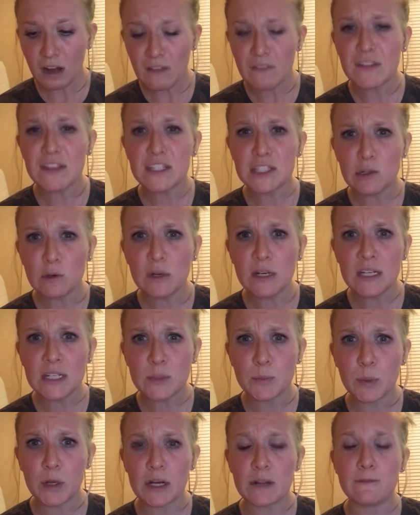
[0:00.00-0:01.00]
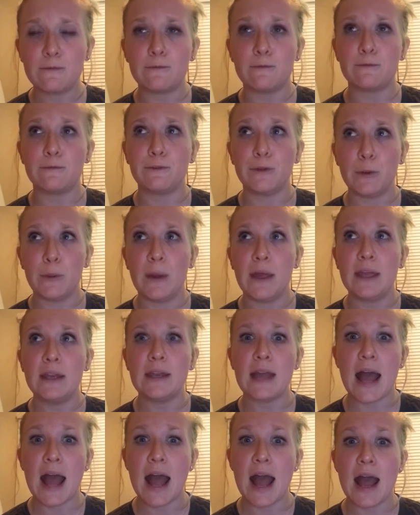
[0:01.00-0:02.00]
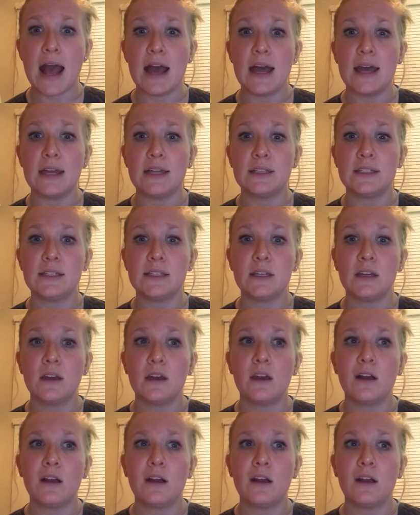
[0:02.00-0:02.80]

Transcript: the student is pretty fluent at